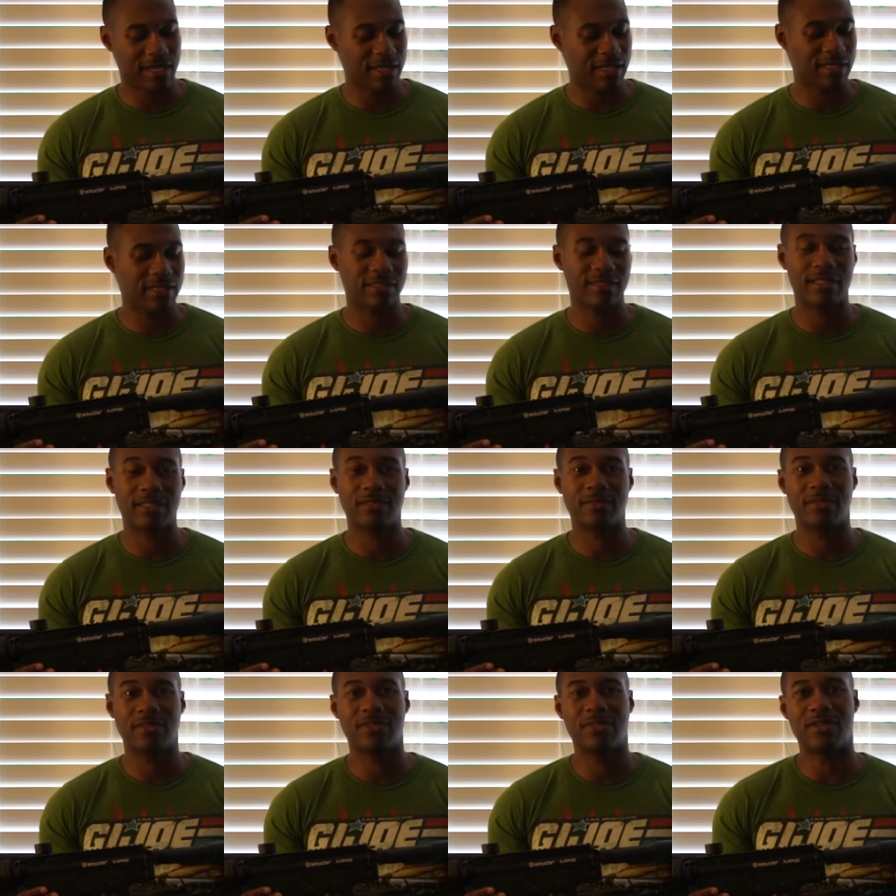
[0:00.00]
I guess
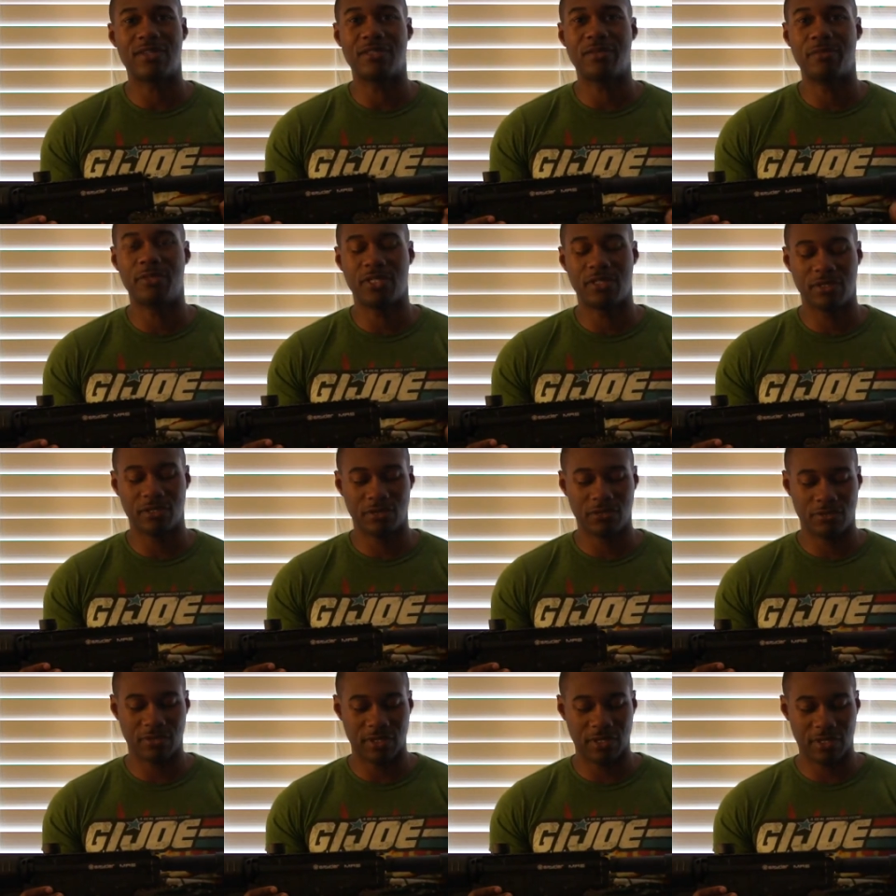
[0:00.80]
that's starting to be the
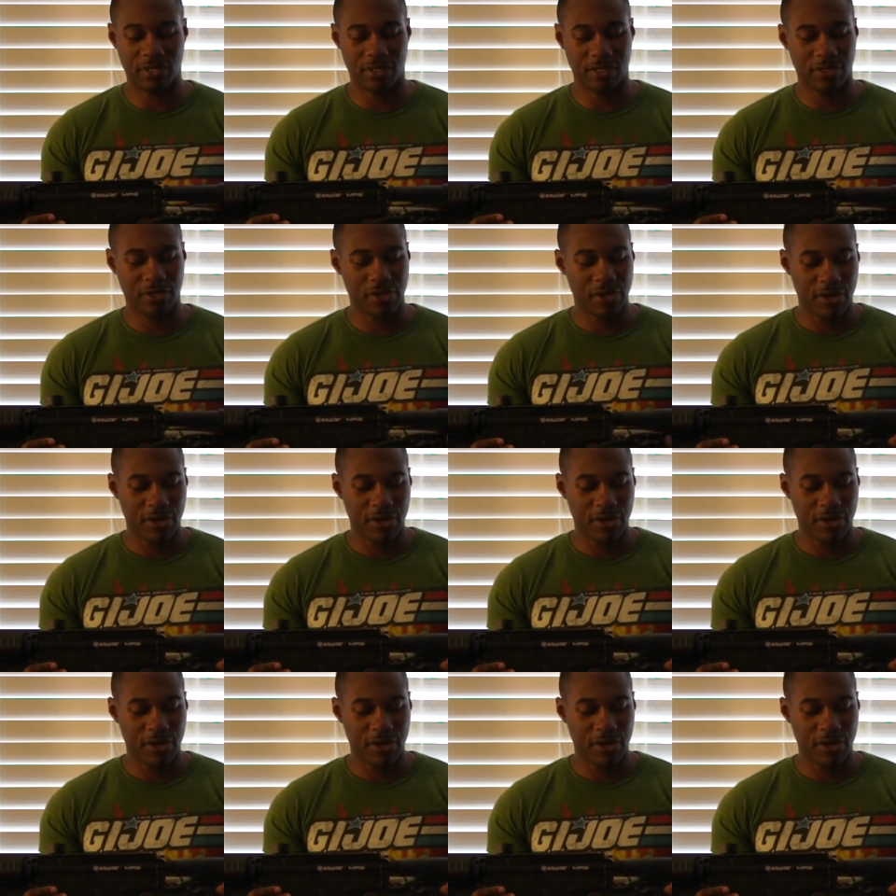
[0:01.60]
new thing.